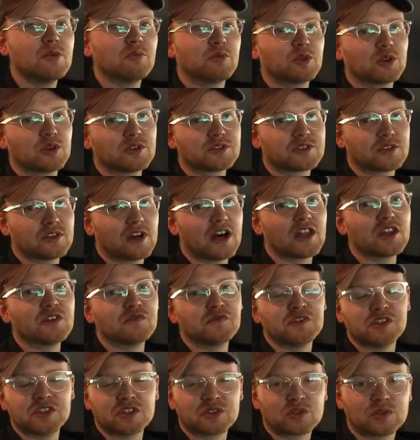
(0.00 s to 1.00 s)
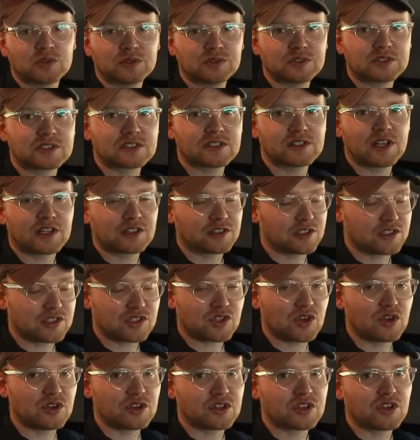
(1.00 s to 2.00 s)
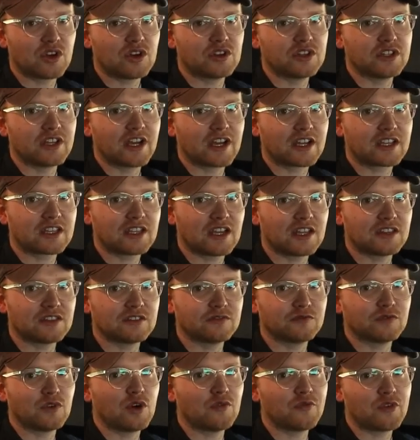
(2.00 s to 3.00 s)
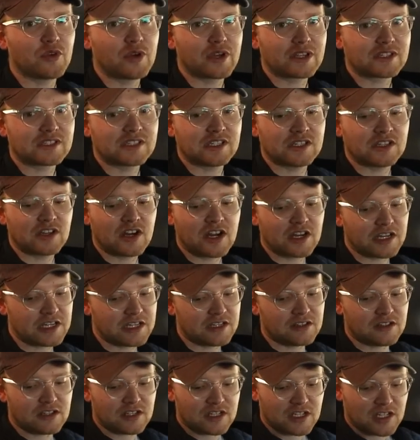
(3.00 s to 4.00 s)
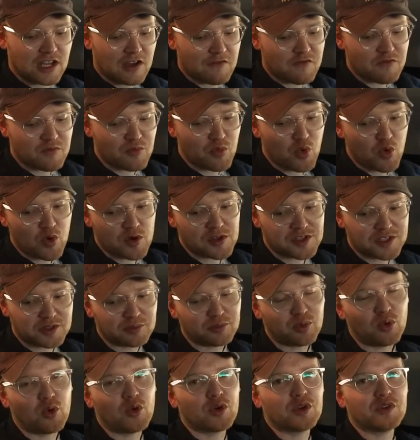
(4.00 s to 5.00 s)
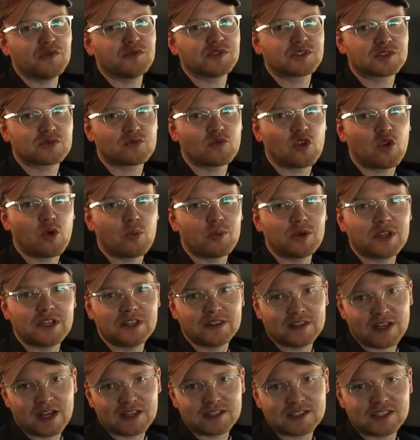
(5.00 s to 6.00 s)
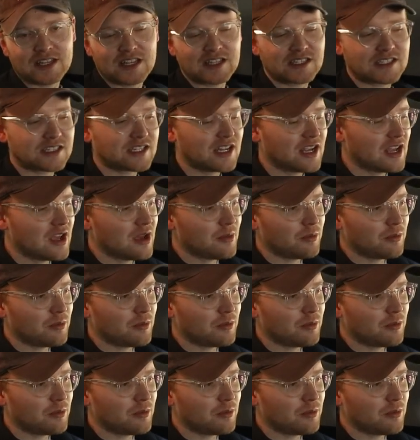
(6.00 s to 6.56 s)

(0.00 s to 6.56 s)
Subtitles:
but also other vehicles like the Skoda Kodiaq and the Volvo XC90 have a more supportive squab in that sense.